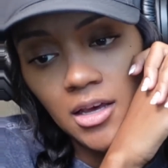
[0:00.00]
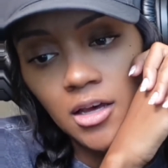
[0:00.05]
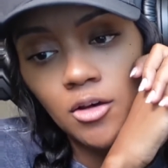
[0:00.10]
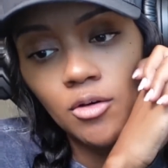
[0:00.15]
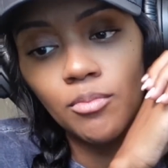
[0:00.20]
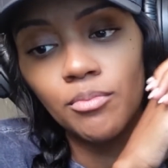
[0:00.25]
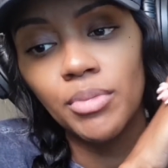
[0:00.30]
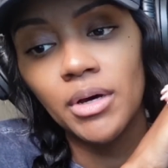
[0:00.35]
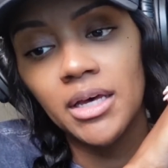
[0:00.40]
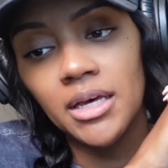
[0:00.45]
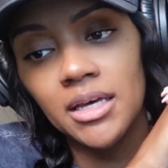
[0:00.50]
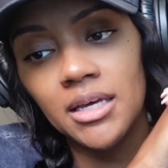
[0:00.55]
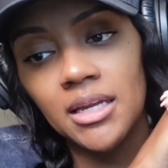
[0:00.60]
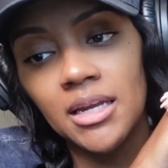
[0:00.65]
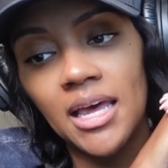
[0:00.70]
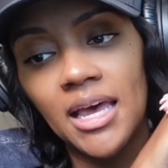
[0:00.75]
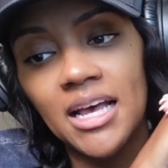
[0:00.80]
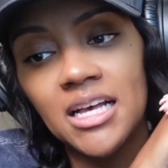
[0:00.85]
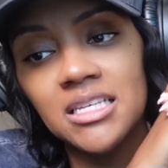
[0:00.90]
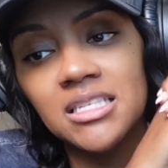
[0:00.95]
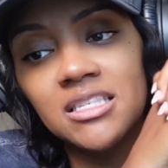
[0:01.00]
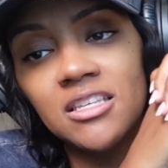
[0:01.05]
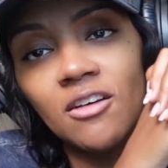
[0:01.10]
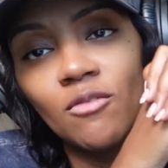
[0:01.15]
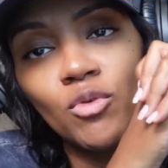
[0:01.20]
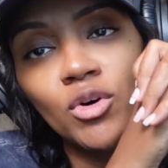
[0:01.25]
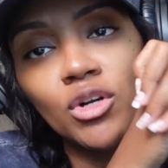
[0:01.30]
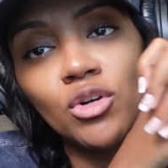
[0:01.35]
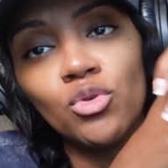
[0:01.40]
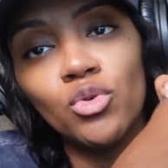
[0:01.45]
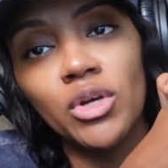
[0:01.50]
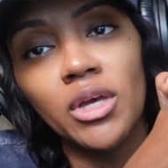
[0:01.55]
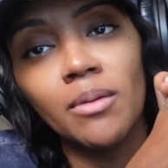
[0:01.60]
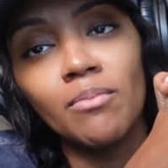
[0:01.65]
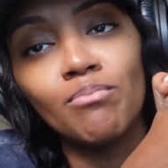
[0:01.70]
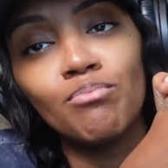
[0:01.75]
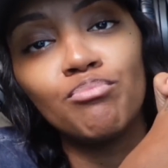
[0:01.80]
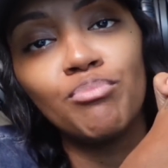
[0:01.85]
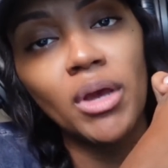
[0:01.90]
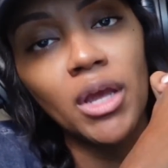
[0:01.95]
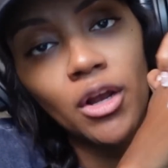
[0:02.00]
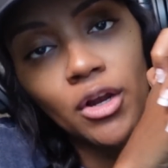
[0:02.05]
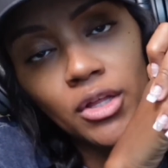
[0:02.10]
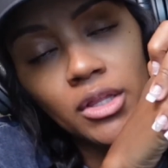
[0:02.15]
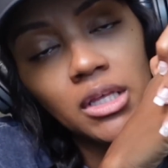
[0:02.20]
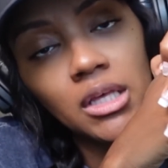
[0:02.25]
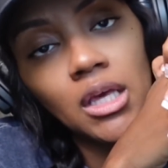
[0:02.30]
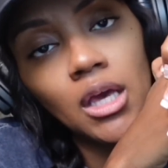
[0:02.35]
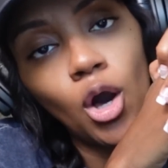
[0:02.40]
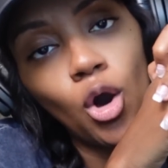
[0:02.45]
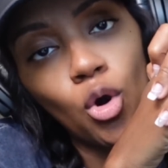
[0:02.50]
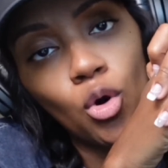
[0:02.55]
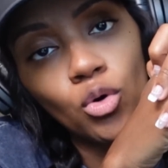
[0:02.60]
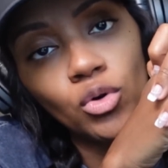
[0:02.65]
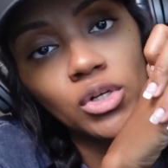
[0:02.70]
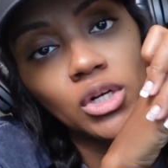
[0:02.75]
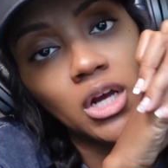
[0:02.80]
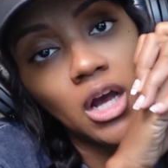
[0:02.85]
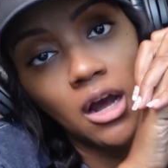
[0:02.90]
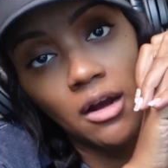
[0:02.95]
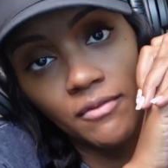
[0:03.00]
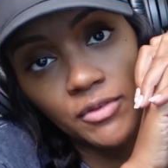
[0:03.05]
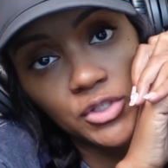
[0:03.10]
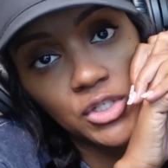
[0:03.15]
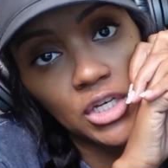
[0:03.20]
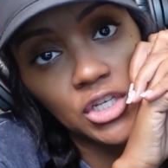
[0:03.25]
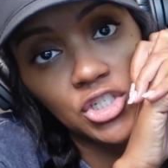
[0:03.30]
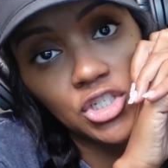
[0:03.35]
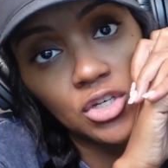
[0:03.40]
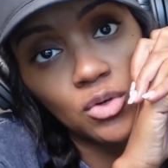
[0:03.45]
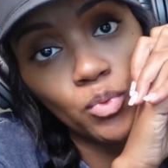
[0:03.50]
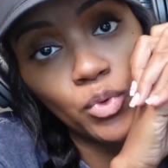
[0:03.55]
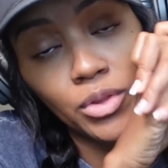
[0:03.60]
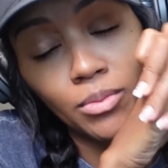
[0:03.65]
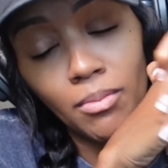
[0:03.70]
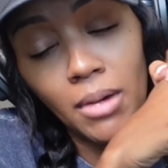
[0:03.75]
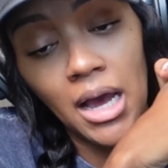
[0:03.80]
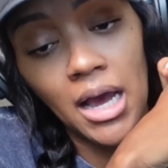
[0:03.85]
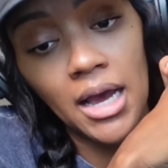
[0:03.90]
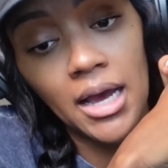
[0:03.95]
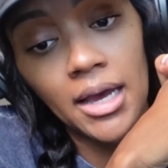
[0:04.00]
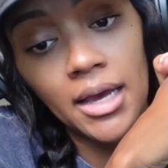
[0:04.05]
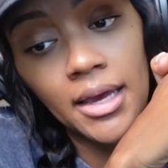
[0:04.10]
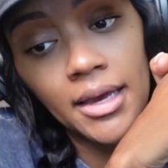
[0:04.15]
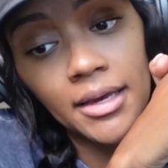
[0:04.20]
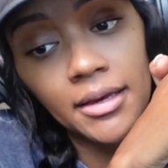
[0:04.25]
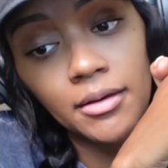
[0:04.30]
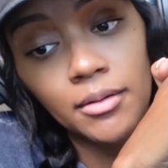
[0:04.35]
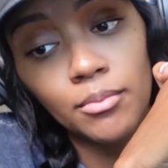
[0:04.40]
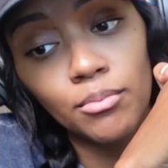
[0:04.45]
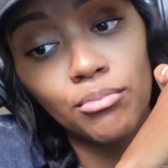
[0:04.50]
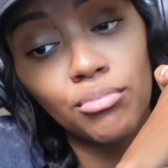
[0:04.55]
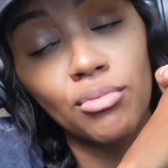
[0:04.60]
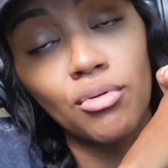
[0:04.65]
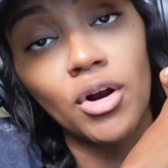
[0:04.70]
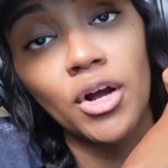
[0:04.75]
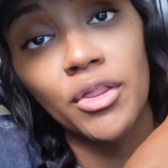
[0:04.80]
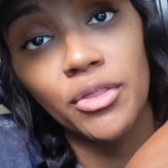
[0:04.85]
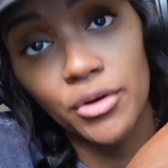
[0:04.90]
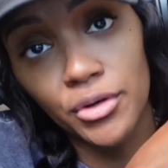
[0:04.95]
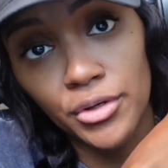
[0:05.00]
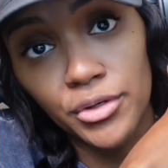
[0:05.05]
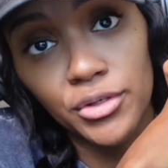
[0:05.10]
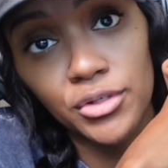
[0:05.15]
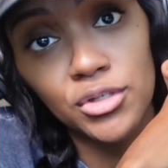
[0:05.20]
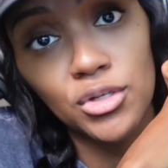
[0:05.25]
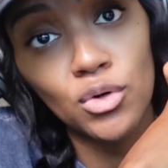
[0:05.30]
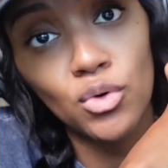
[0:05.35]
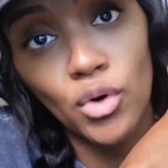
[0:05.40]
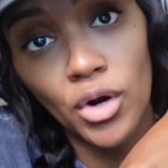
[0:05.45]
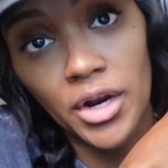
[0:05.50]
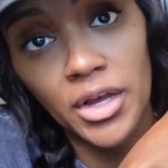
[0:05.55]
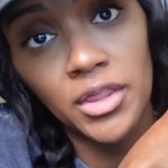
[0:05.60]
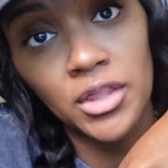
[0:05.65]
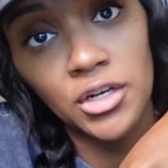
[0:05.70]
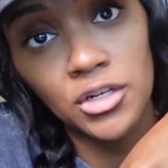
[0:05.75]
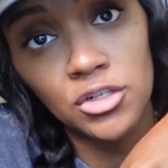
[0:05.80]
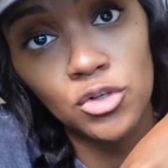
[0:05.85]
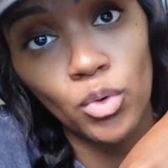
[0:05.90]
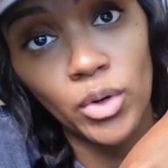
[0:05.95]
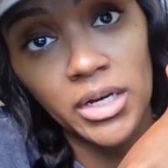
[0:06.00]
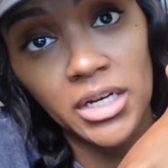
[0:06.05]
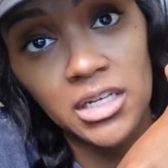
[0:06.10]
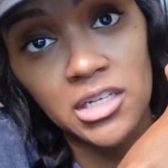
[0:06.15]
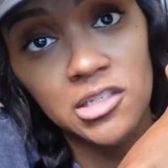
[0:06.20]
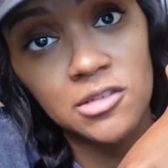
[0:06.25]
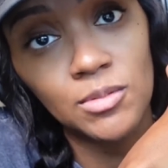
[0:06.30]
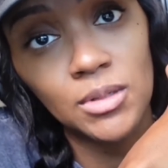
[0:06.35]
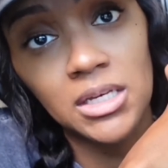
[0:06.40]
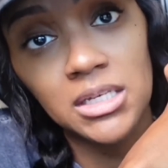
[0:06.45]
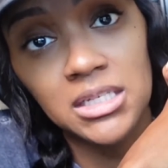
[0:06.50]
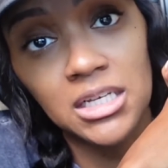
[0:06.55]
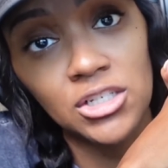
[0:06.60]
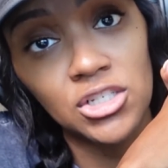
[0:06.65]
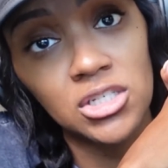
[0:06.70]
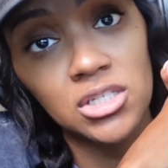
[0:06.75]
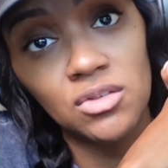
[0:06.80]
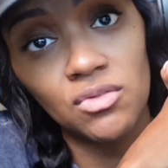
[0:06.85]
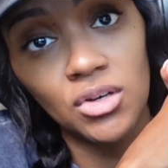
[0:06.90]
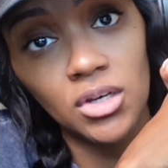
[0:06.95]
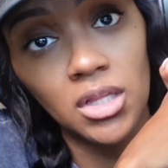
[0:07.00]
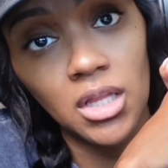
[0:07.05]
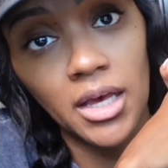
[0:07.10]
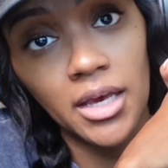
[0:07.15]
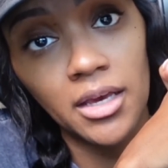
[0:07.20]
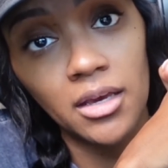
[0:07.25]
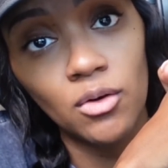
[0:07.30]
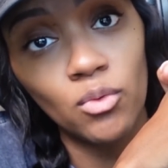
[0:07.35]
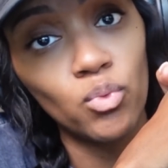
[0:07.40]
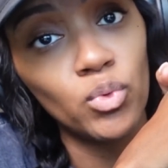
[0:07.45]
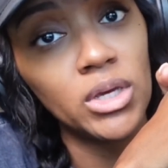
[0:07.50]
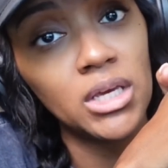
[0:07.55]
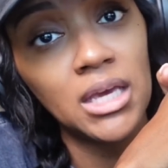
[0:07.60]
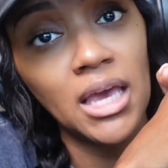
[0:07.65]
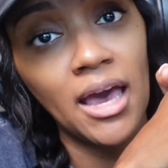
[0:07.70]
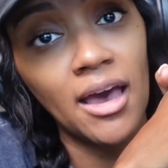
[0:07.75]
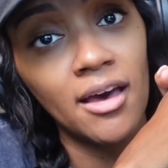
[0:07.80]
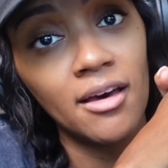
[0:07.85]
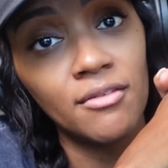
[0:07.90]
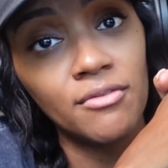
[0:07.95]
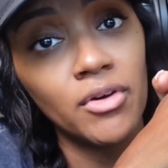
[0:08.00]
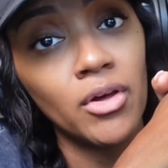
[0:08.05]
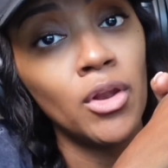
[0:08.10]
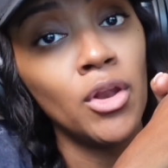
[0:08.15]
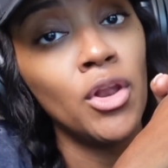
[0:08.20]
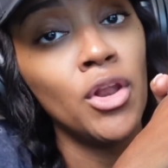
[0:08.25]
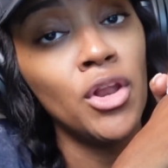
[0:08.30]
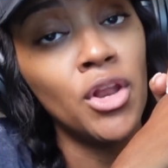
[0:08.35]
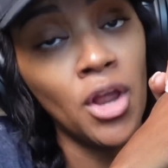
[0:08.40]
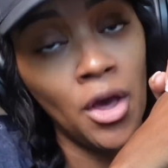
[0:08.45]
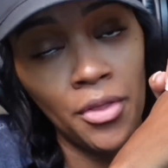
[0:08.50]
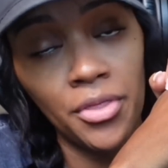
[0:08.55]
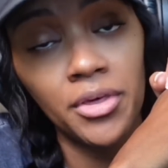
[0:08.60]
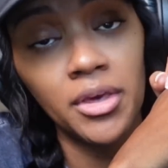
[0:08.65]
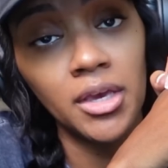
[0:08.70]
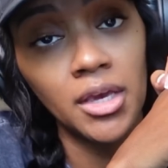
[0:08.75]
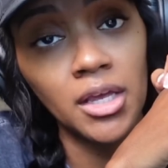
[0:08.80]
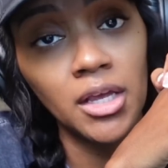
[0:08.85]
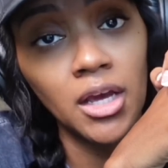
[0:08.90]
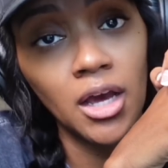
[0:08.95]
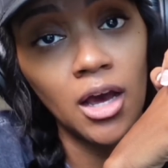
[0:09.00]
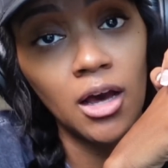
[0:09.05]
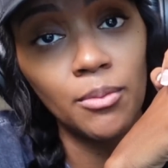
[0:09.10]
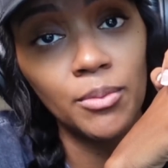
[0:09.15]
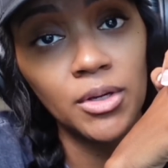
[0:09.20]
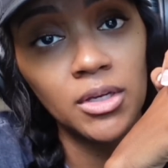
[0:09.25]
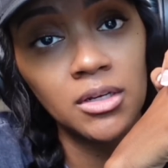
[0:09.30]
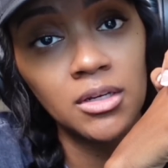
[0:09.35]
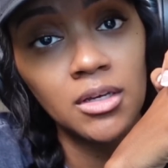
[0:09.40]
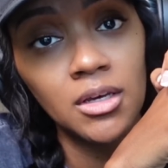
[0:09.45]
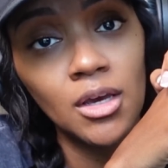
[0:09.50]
But as someone who can barely hold a conversation with my brothers who are in their 20s, because I just feel like we have nothing in common,